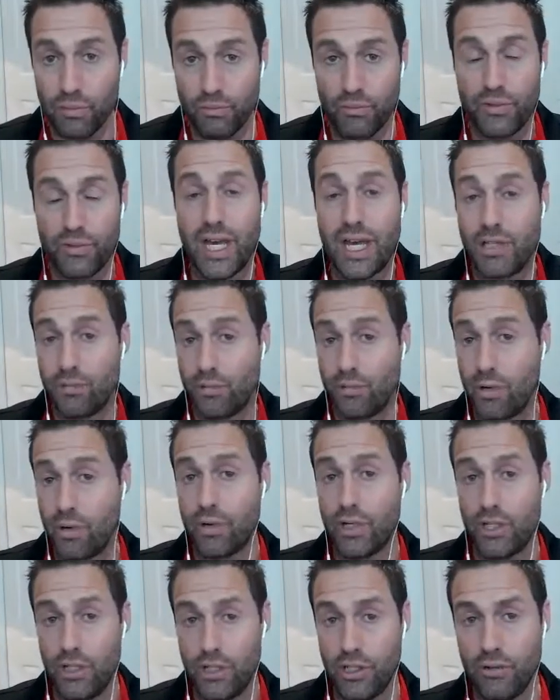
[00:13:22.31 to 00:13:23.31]
That's what we're
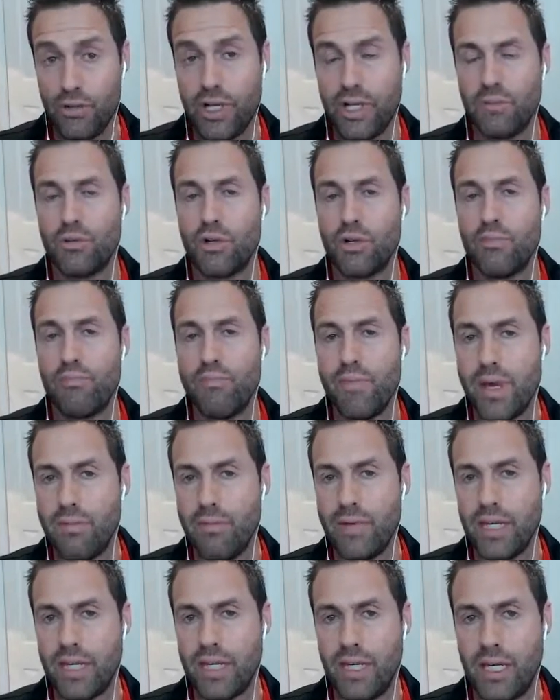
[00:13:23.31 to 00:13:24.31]
doing. We're
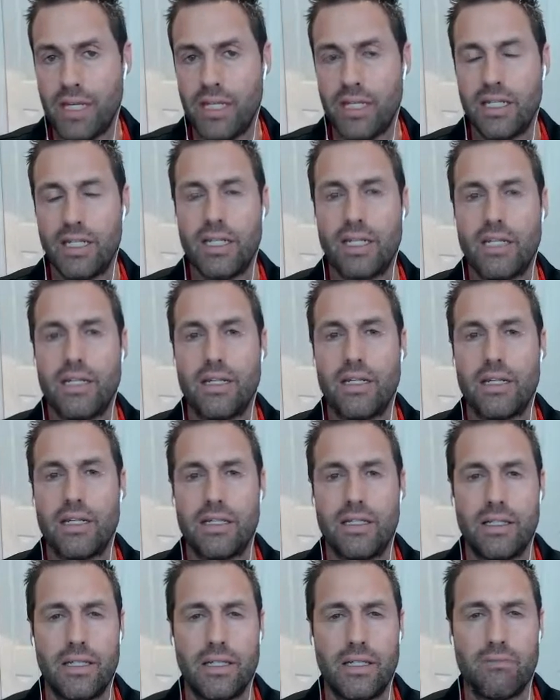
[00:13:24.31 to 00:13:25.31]
mimicking. And
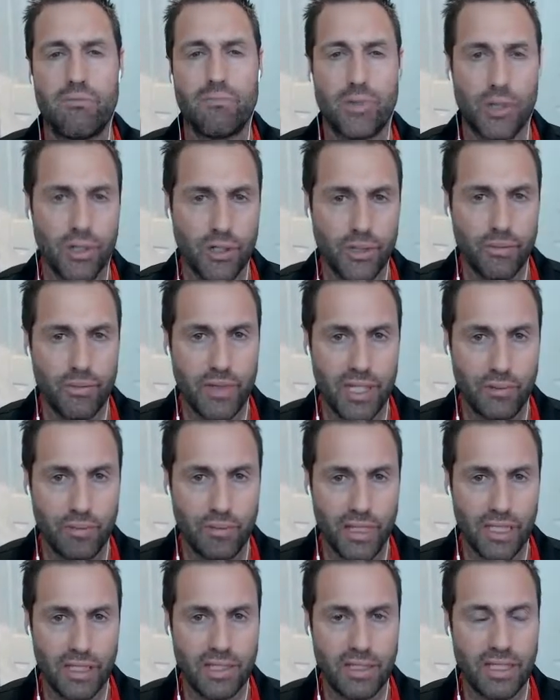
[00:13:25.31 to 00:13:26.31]
in Burnaby,
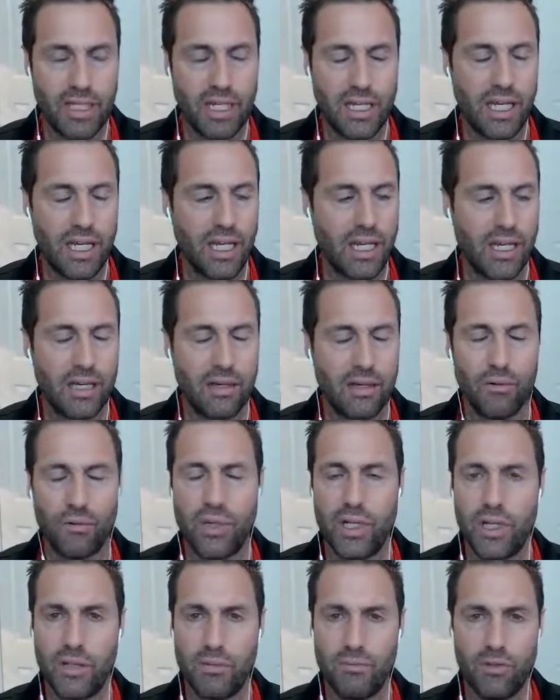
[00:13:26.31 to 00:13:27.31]
BC, when
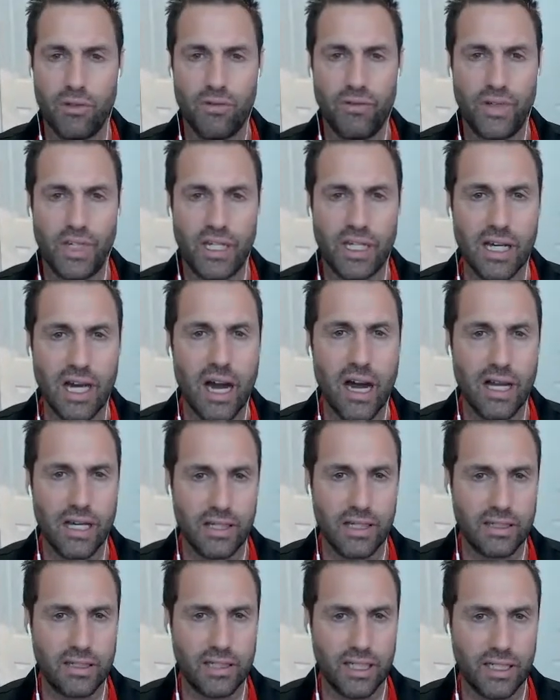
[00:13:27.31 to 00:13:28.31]
the movie Gone in
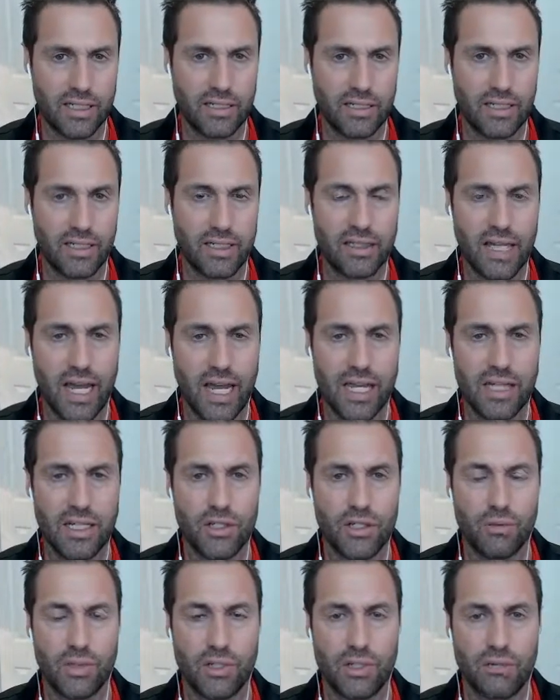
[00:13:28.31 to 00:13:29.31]
60 Seconds
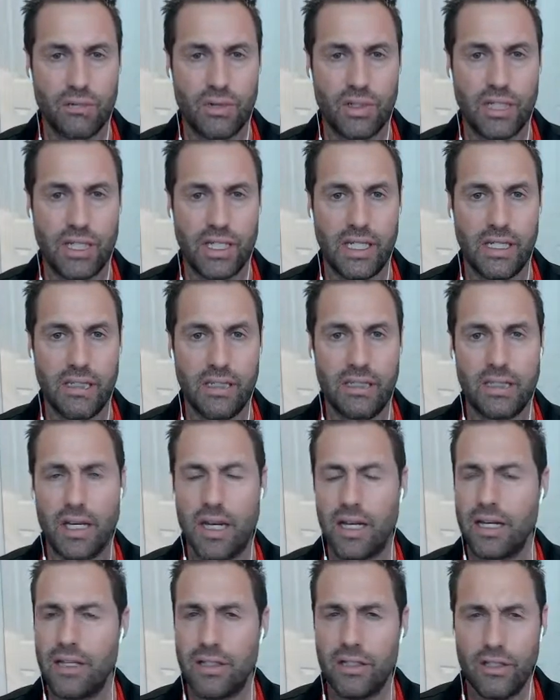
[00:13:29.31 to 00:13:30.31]
was released,
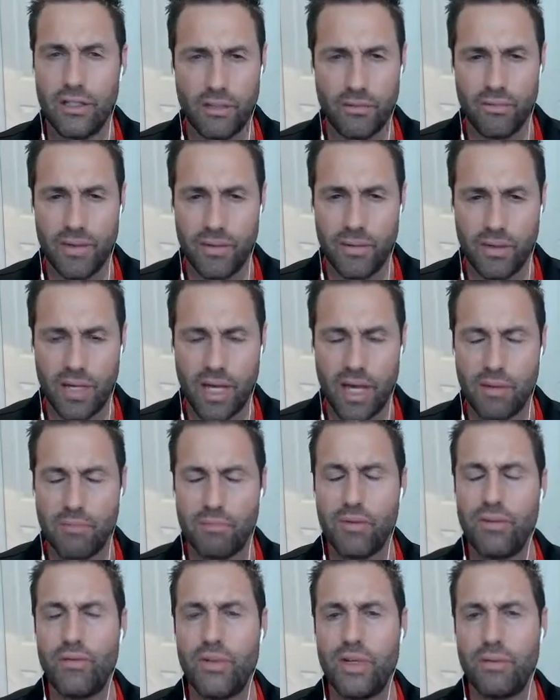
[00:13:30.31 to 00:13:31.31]
do you remember that
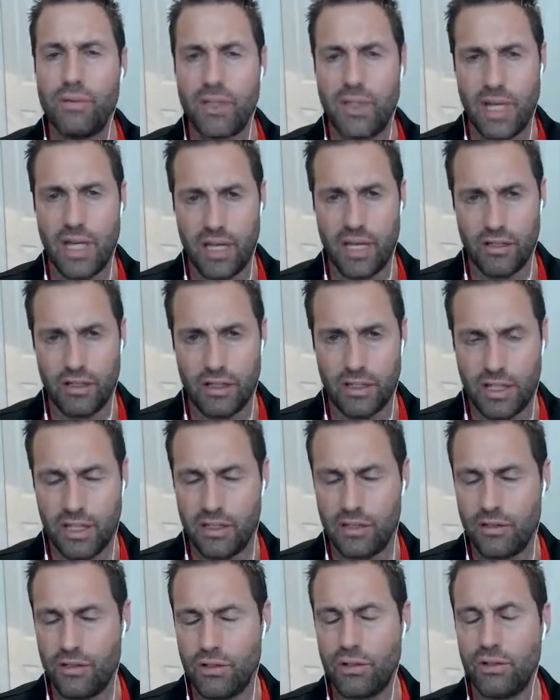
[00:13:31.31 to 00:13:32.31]
movie with Angelina
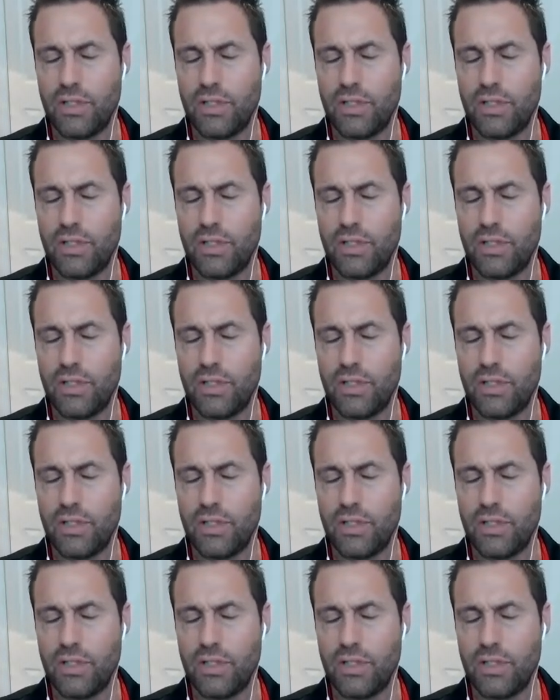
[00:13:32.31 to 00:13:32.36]
Jolie?